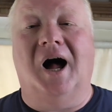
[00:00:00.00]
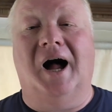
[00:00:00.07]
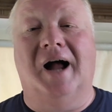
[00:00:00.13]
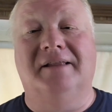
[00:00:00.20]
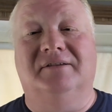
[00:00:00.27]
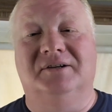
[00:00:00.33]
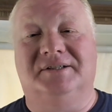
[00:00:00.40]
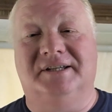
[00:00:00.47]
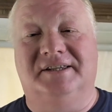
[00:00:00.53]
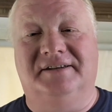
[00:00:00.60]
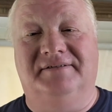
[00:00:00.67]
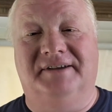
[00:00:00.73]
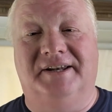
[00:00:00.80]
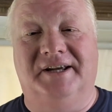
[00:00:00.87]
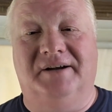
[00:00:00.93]
I looked at
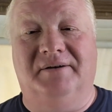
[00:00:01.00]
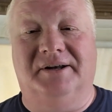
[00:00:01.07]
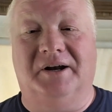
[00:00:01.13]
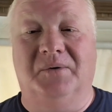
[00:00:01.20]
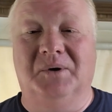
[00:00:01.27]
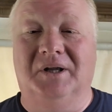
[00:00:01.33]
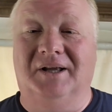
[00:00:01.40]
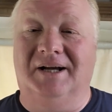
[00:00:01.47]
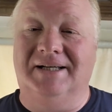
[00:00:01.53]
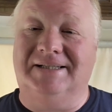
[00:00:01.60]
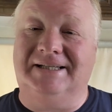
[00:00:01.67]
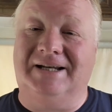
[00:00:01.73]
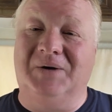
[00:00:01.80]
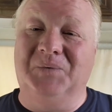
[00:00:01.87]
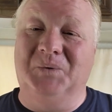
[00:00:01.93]
the video and I
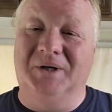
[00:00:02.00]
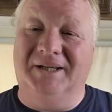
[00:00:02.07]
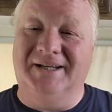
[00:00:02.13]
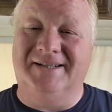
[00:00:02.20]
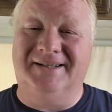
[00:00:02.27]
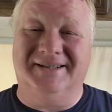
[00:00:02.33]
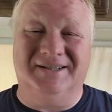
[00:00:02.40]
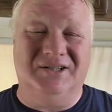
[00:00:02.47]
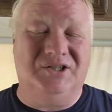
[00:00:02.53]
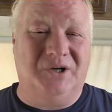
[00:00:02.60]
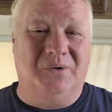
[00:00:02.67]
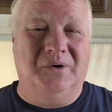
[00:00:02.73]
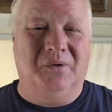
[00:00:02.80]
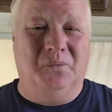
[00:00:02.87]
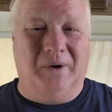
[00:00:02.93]
realized that I really didn't
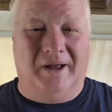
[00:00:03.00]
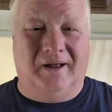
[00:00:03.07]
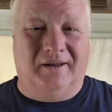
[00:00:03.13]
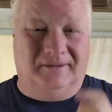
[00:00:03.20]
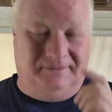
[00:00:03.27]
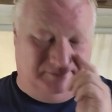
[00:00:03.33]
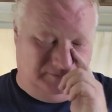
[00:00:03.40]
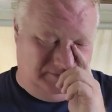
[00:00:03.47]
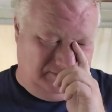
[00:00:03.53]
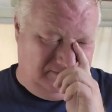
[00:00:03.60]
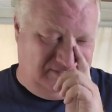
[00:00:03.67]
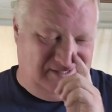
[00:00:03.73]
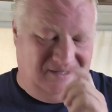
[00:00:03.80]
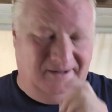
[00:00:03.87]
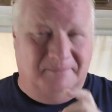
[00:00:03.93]
show it well.
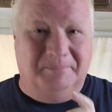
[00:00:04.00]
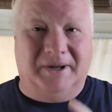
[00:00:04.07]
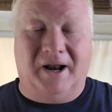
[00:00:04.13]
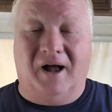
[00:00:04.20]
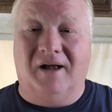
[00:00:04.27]
But